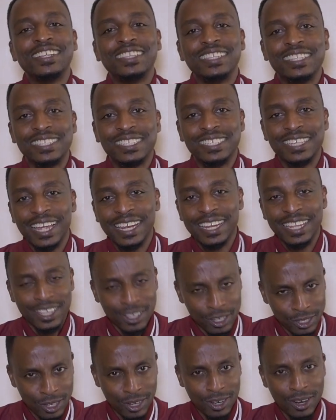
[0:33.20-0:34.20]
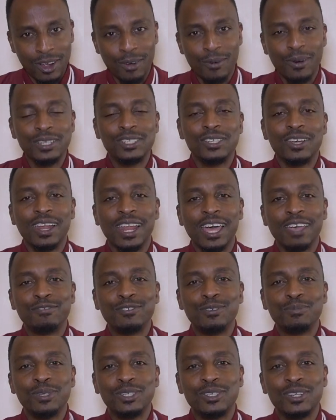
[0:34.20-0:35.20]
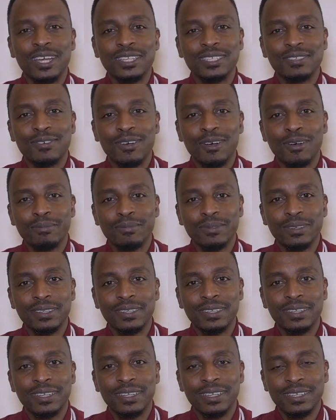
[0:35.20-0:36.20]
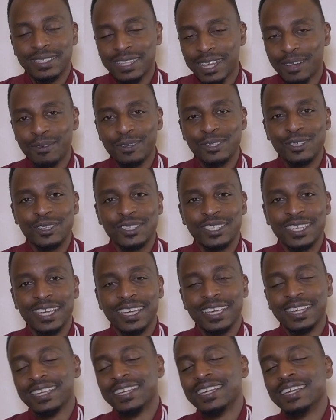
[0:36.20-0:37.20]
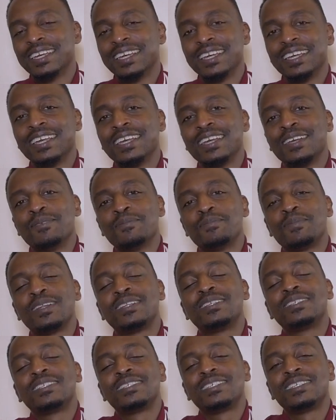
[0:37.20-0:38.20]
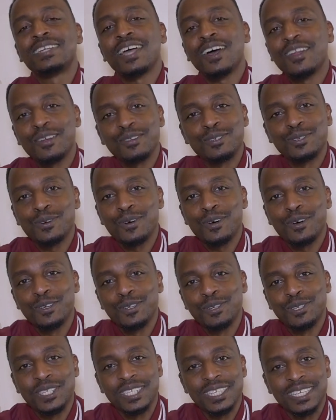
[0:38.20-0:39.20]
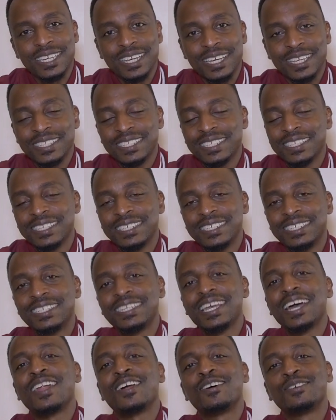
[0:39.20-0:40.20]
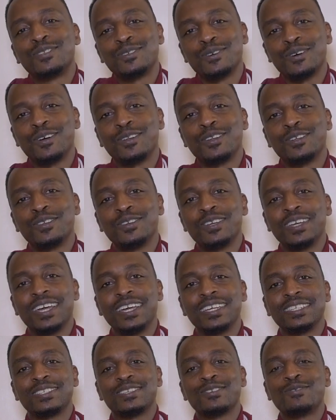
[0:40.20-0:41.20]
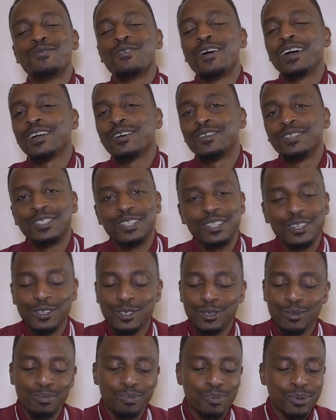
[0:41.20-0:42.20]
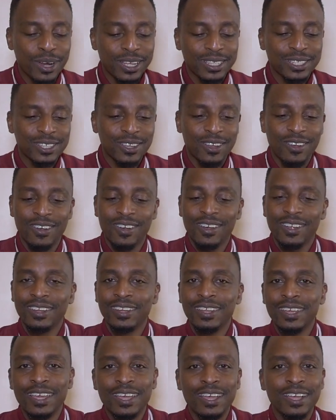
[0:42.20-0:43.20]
on this journey. You do not want your life to be transformed? Is that what you're saying? But shout out to all you seekers. Shout out to all of you guys who are continue to press on,